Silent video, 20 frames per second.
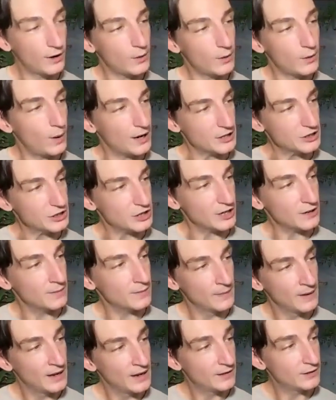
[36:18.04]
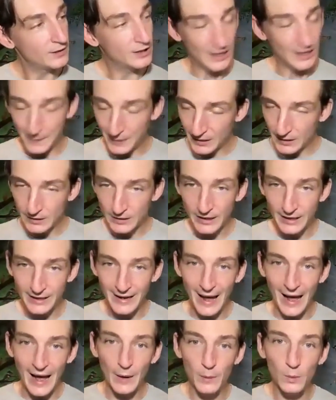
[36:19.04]
Great question.
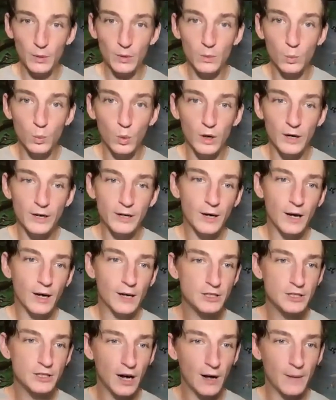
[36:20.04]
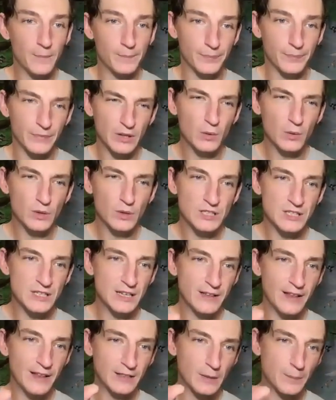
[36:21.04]
Typically, an owl would, you would
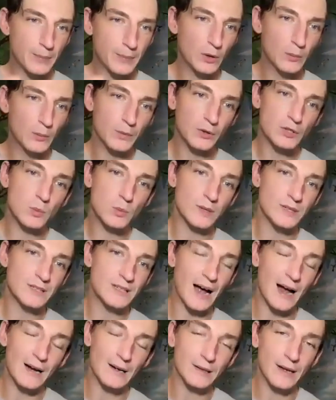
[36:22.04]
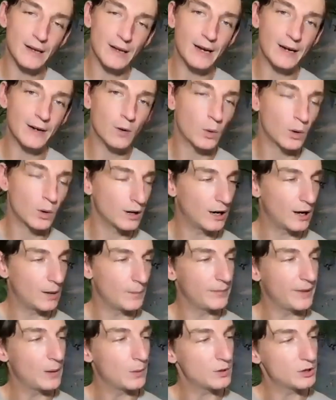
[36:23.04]
see that their pupils would dilate or
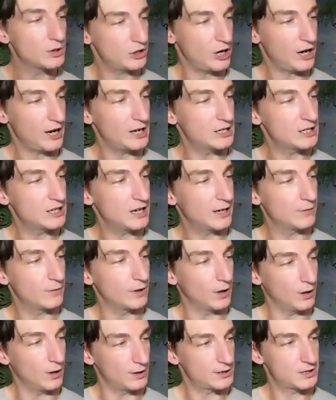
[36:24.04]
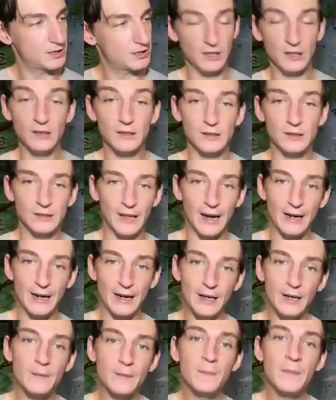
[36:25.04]
they would change in regards to the
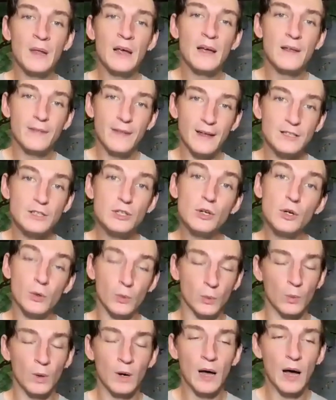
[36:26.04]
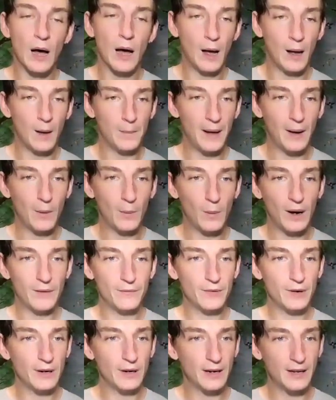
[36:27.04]
lighting. They do.
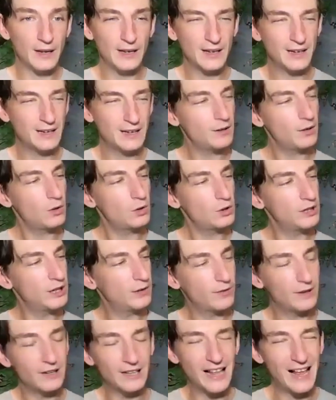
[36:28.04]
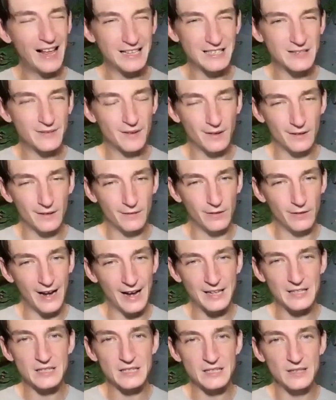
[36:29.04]
However, he only reacts
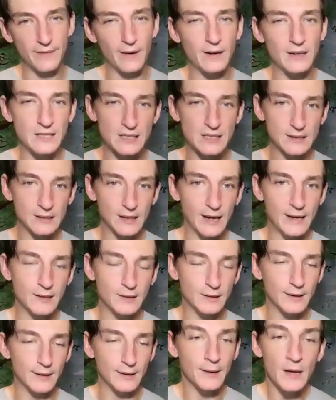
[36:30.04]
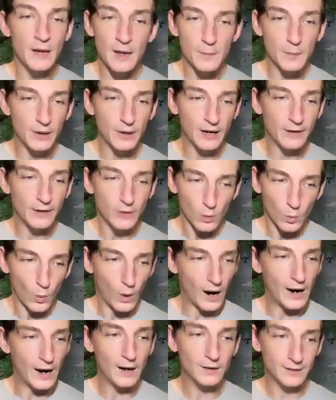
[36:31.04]
very slightly. But in
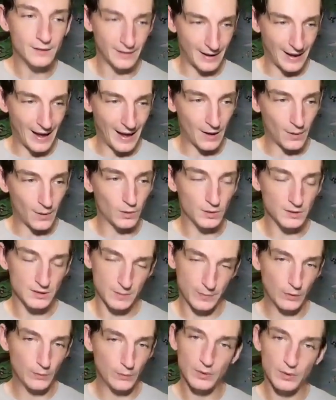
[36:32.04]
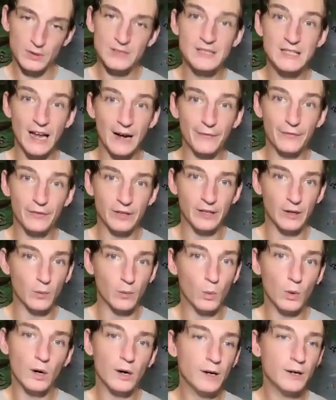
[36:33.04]
the wild, an owl's pupils
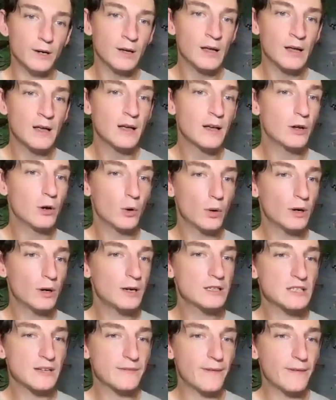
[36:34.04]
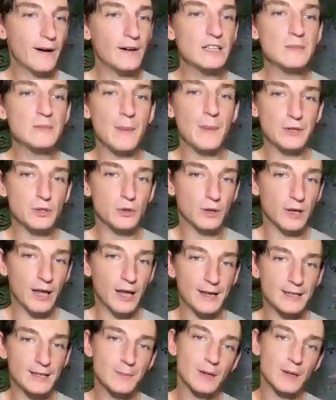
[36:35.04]
definitely would. Hooter is a very special
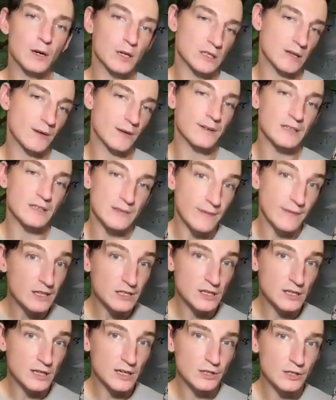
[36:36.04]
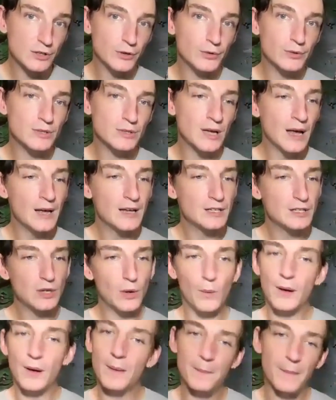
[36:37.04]
case because of his vision issues,
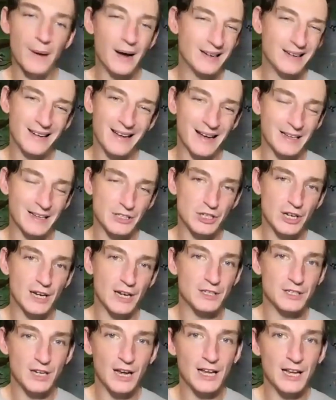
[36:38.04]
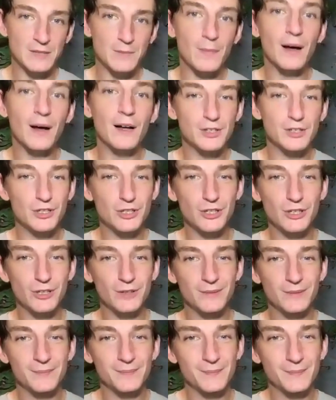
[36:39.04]
so it might not change as
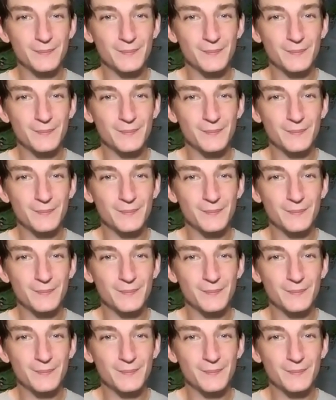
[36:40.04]
much.